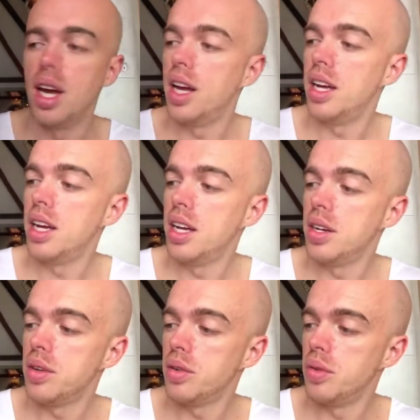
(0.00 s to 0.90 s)

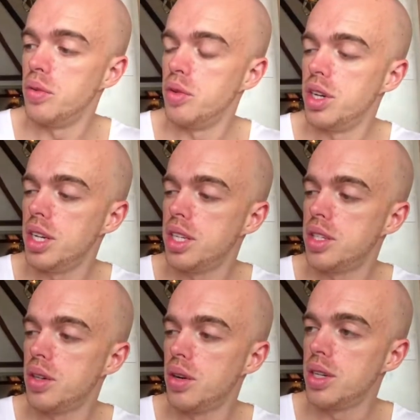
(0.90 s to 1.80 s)
And really
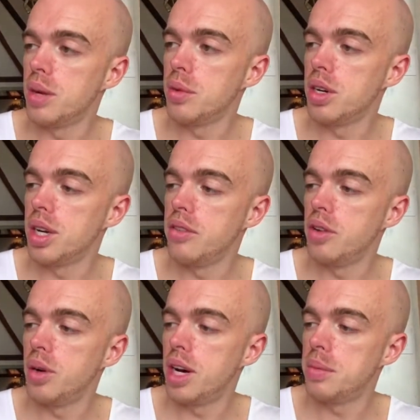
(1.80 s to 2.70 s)
stoked. I'm going to give
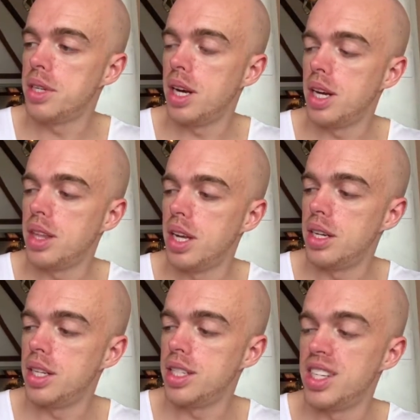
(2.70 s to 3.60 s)
you an update at the
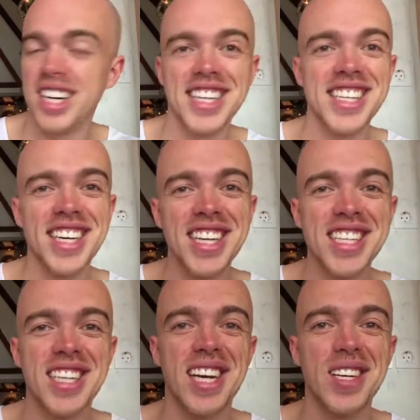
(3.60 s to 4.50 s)
end of these 90
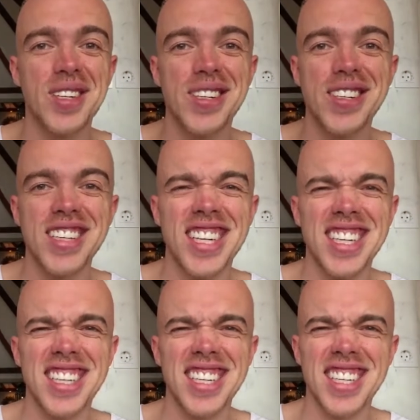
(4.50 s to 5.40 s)
days, and
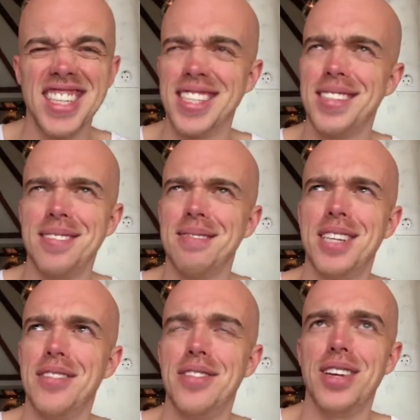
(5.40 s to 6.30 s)
I'll
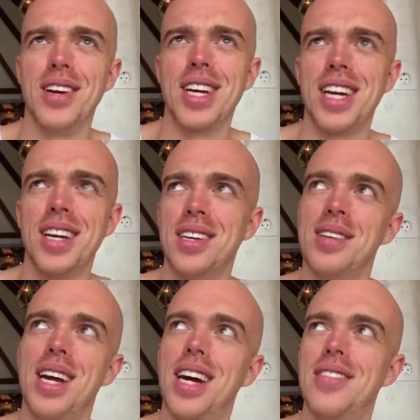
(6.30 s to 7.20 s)
give, okay,
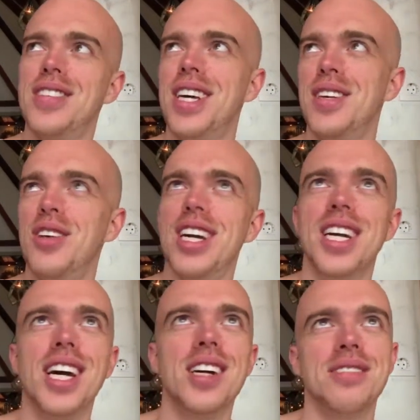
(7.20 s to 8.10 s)
out of 10 right
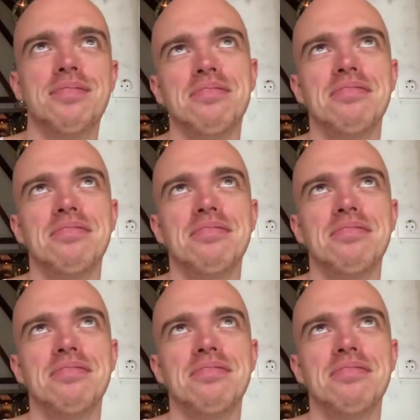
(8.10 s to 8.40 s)
now,